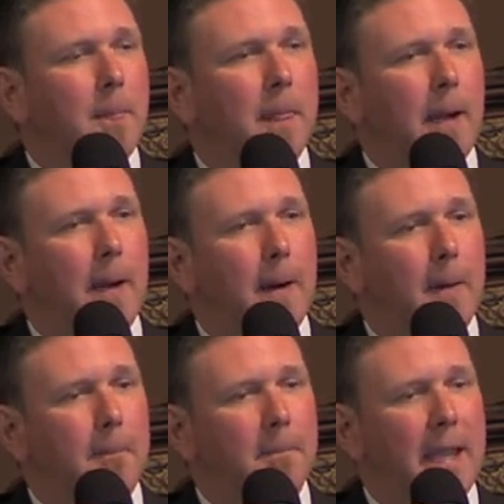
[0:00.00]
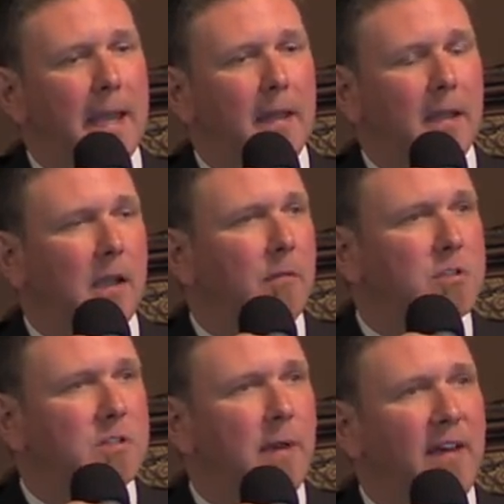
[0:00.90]
and it
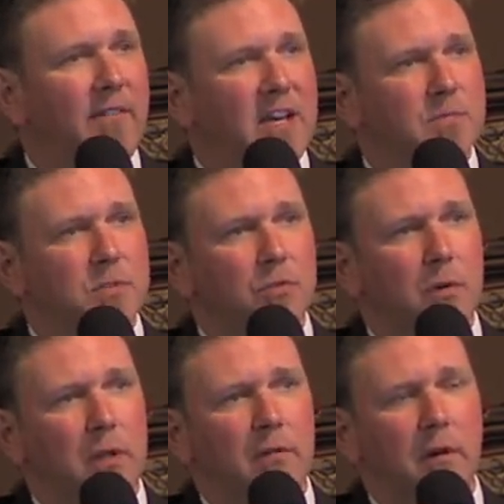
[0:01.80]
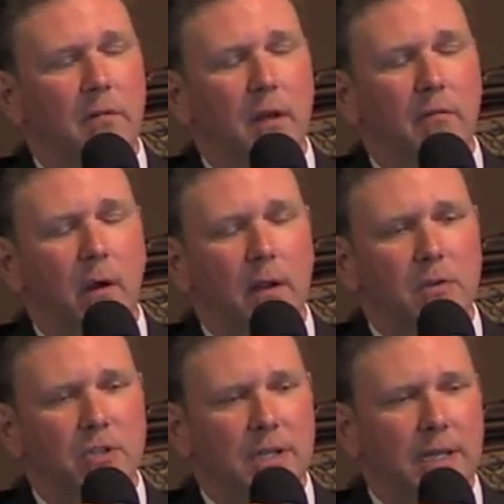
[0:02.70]
covers the vast majority of our
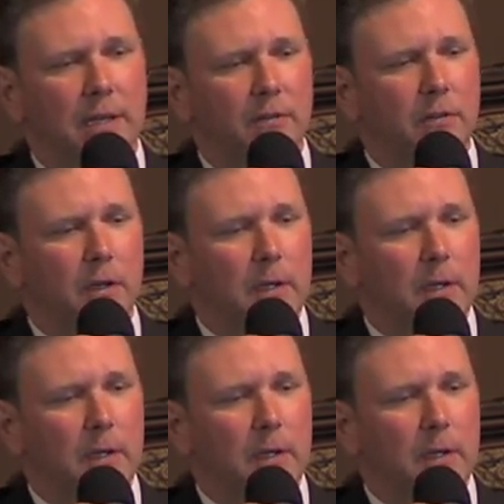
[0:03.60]
energy needs.